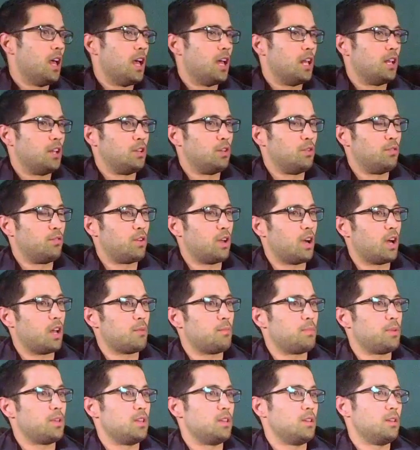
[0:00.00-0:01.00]
And you've got
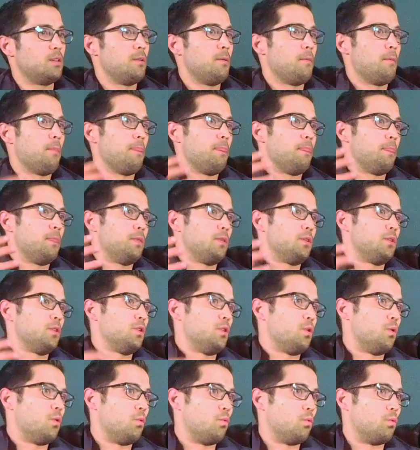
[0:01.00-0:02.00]
to be
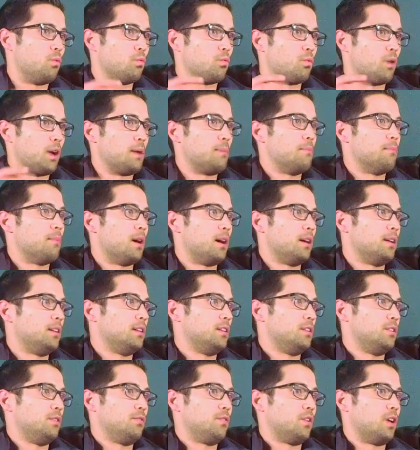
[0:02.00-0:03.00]
you know right
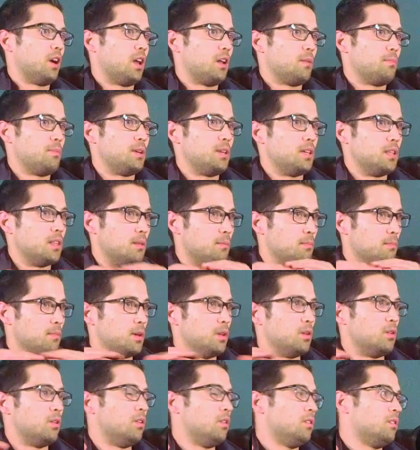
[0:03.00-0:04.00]
minded. You've got to be in the
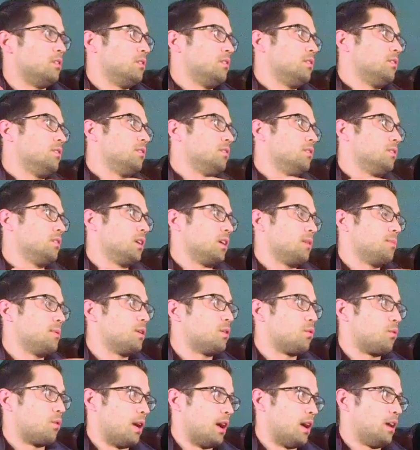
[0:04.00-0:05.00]
middle. You got to
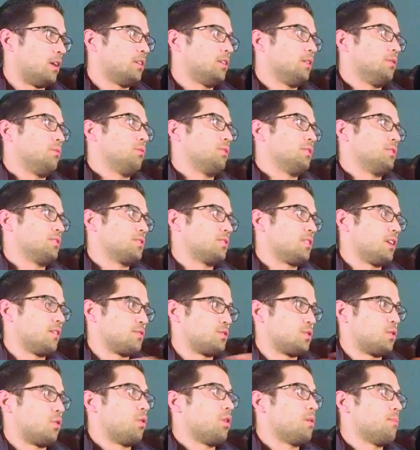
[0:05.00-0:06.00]
be grounded when
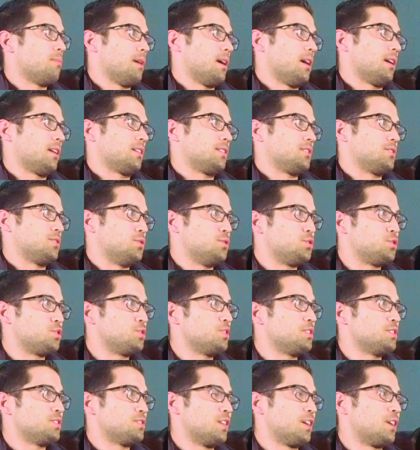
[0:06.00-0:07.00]
stuff's going bad because
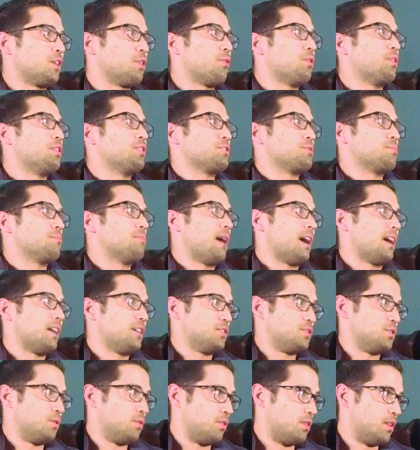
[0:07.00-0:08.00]
usually it's not going as bad
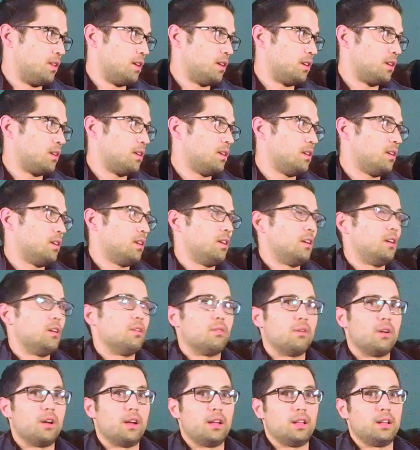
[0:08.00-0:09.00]
as you think,
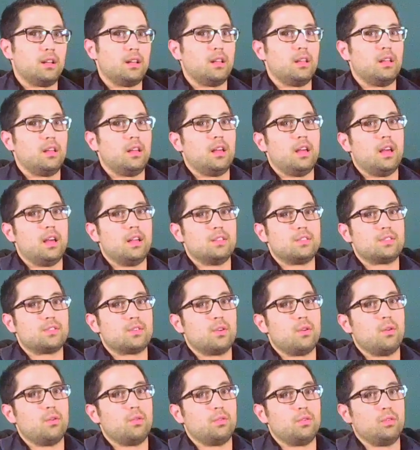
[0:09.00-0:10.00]
mm-hmm. right? And
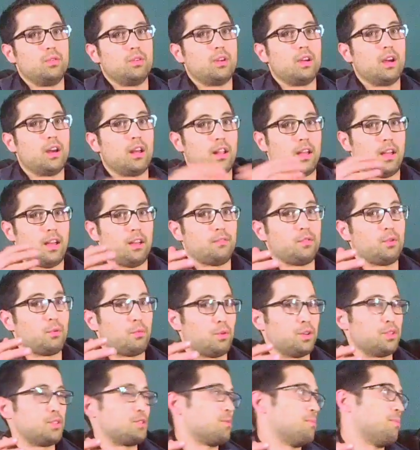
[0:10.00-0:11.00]
so you got to have your
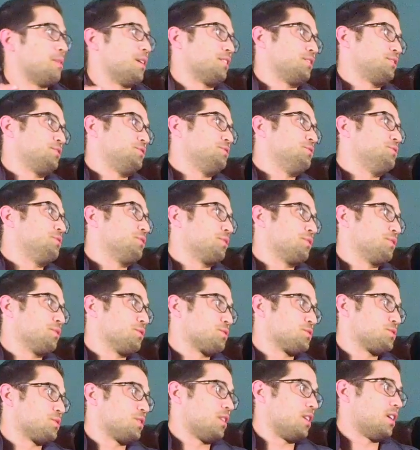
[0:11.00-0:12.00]
wits about you during
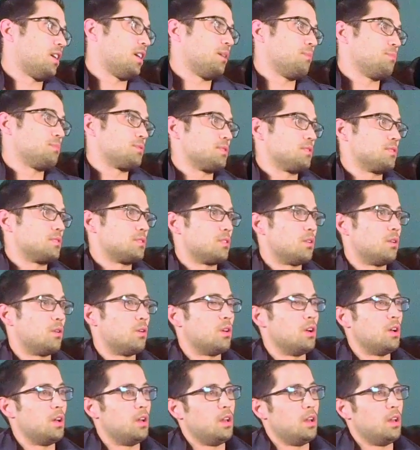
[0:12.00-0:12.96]
those times. And so